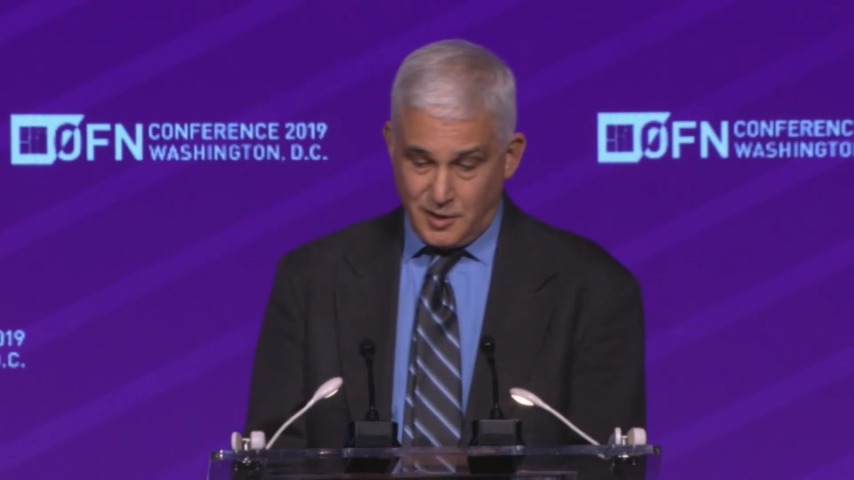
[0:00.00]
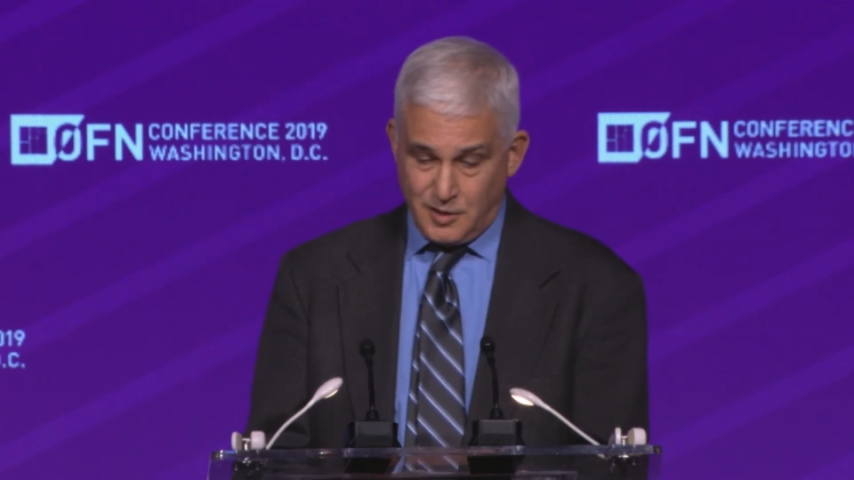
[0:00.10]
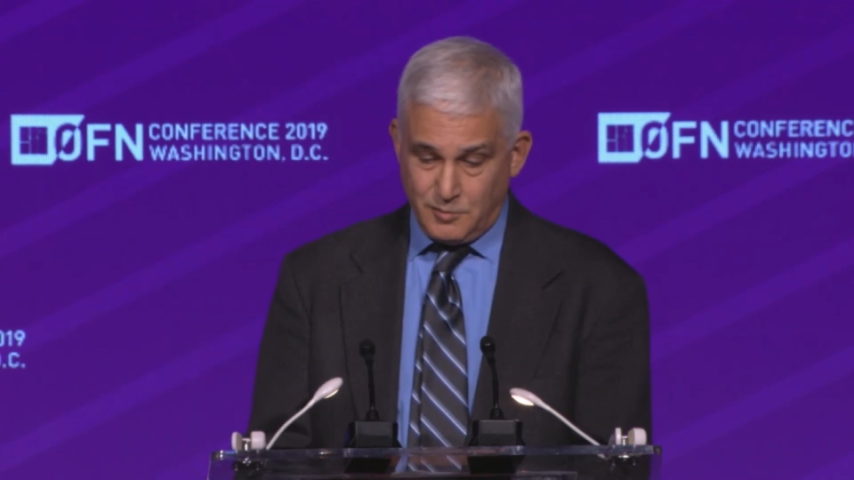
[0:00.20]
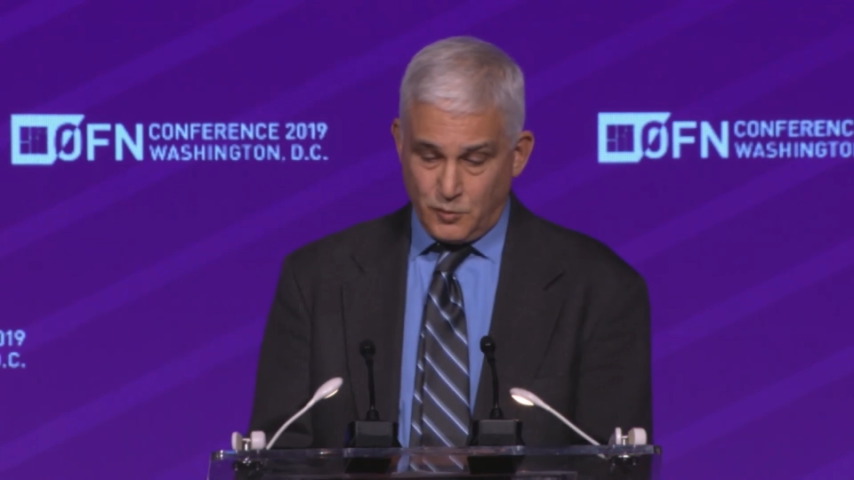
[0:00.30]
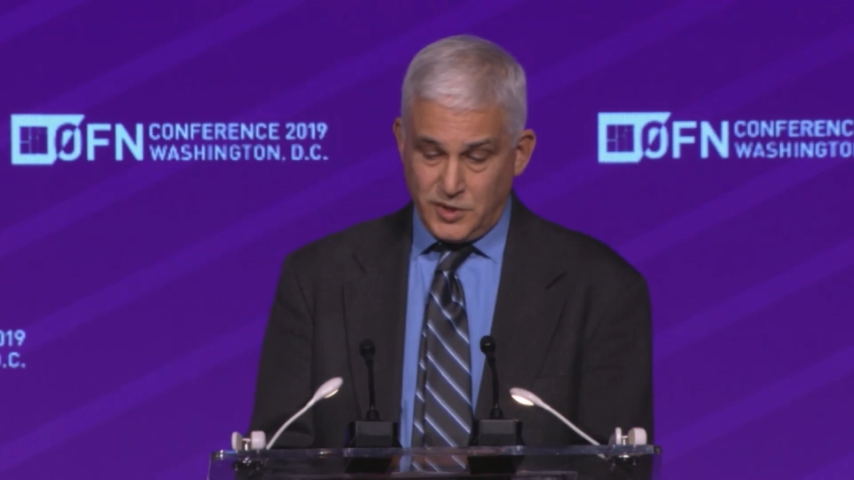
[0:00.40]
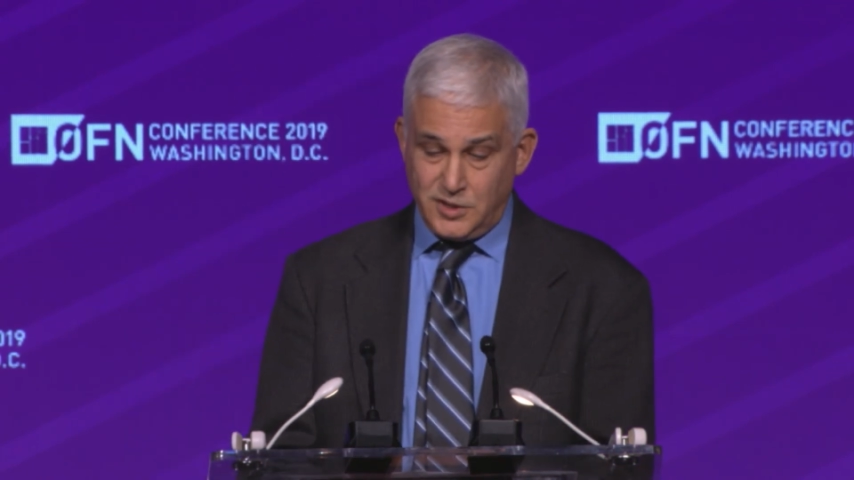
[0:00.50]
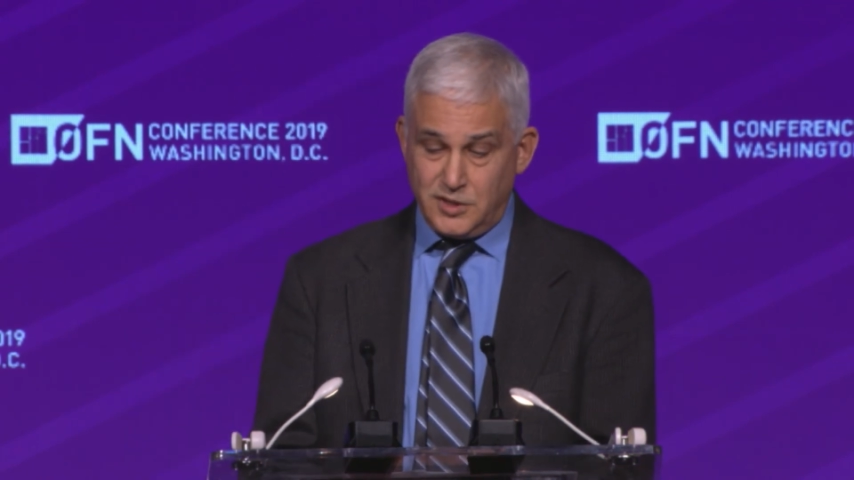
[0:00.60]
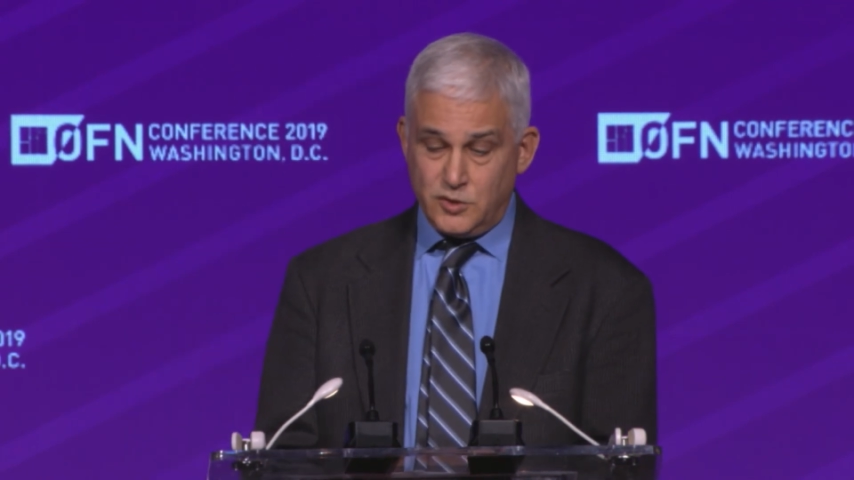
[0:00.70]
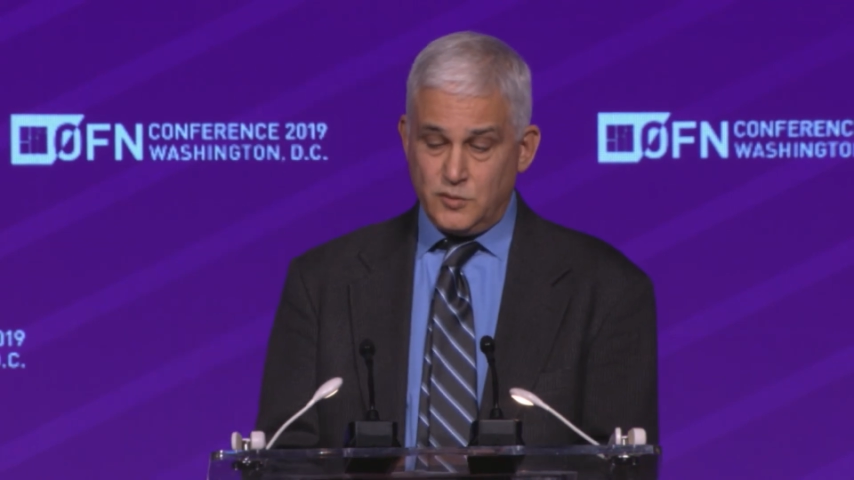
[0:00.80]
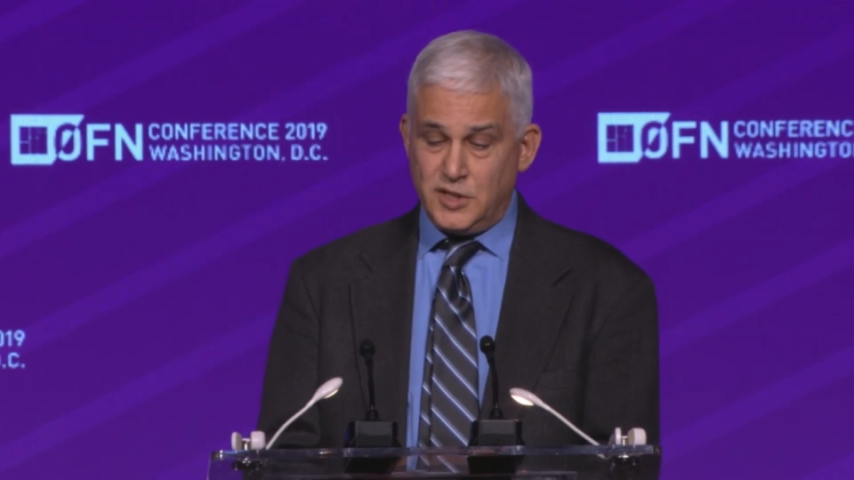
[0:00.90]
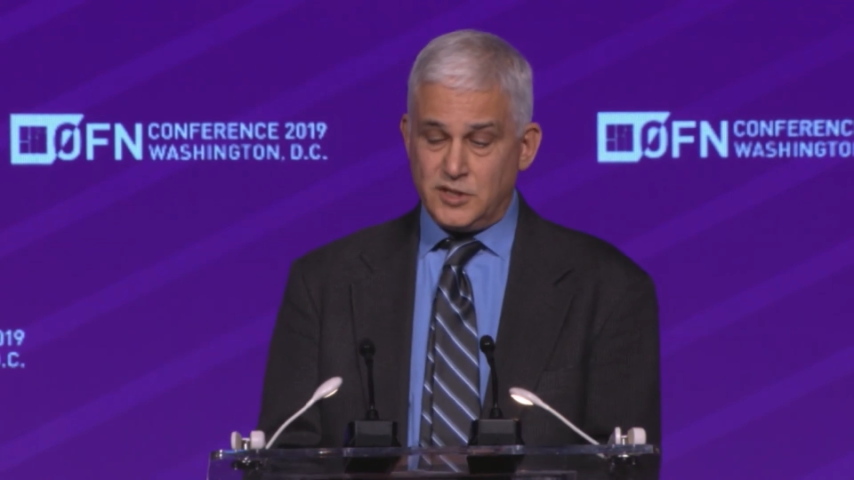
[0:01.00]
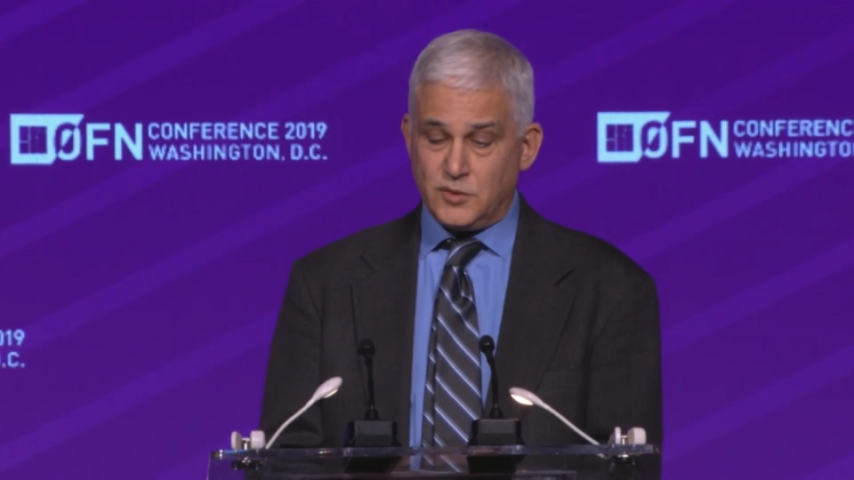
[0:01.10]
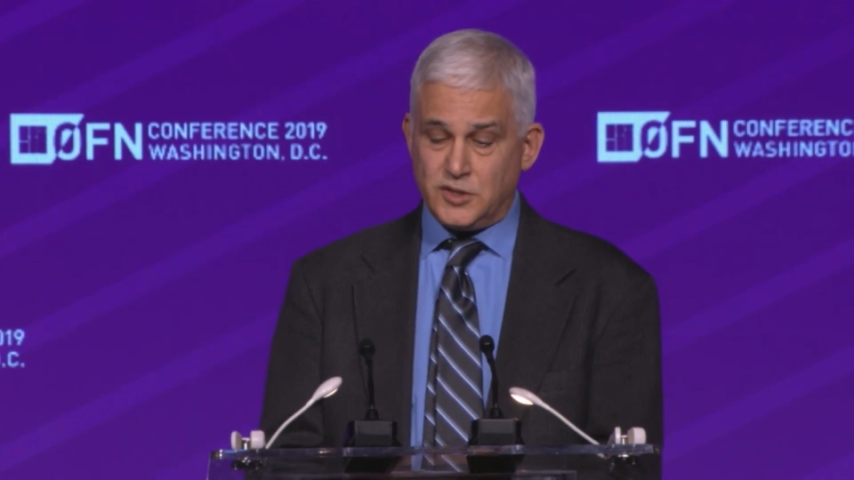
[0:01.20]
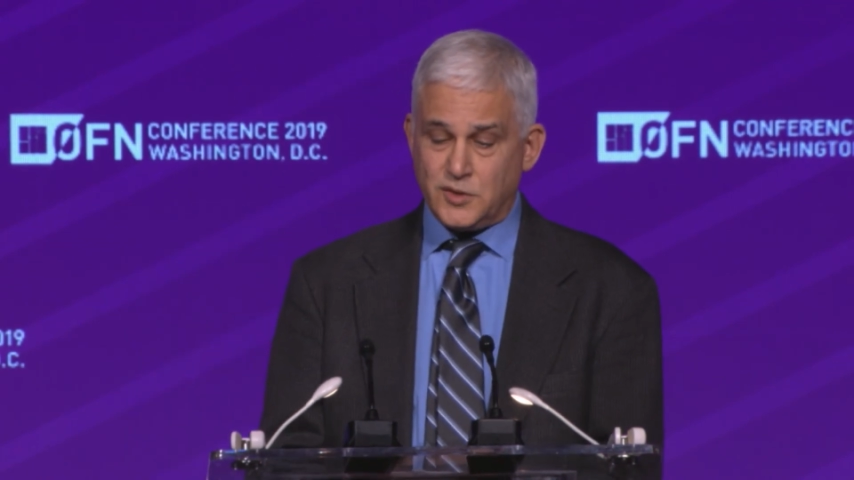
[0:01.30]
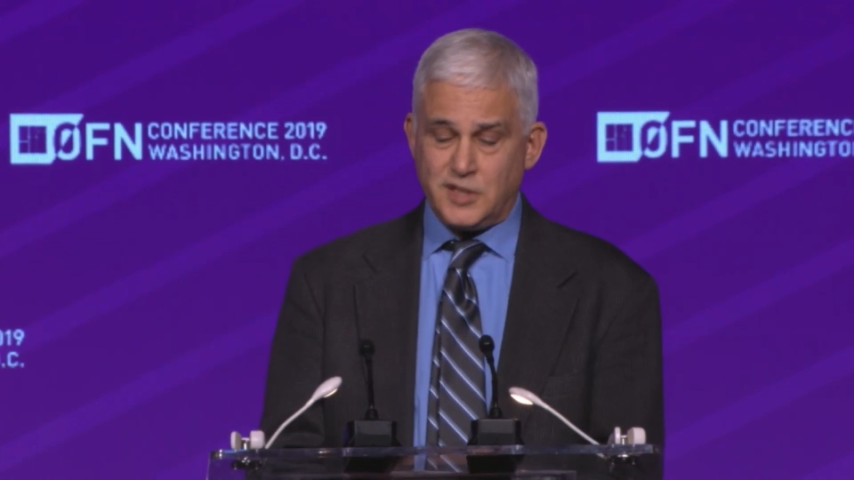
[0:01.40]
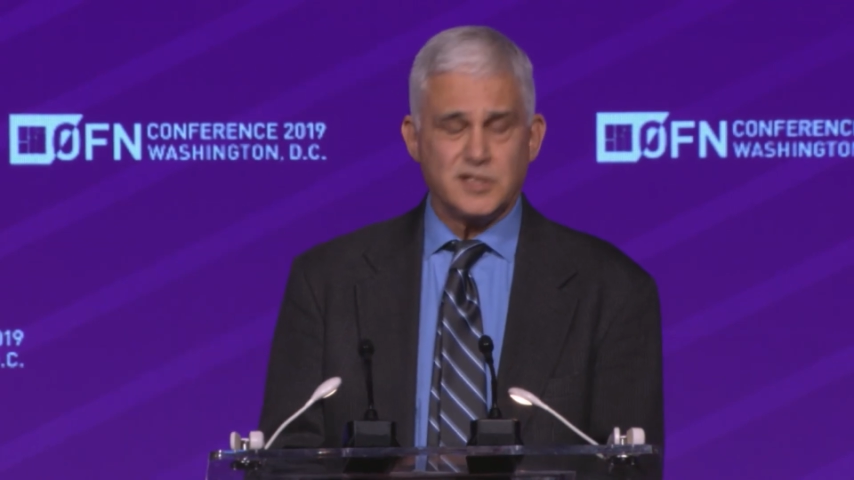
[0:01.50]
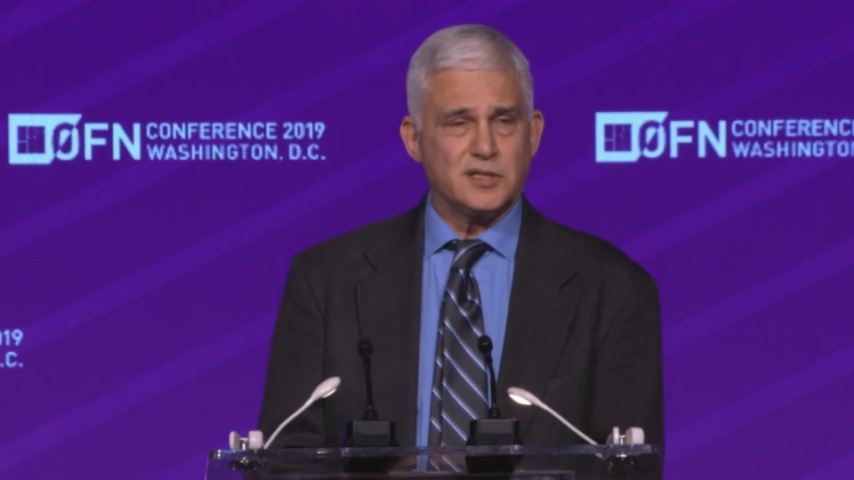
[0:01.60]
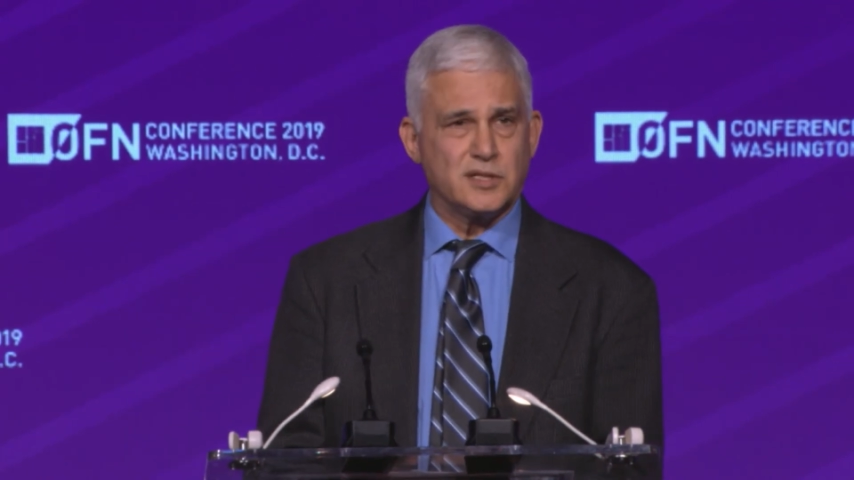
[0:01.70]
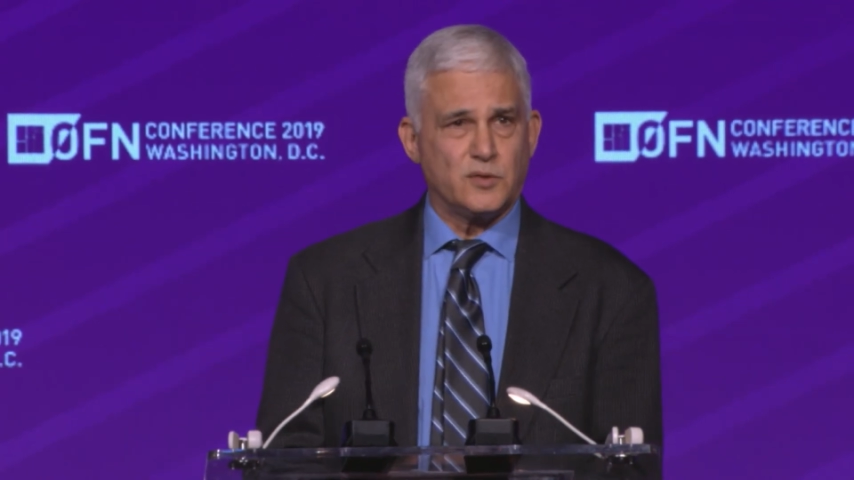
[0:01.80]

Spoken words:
But we do need to address this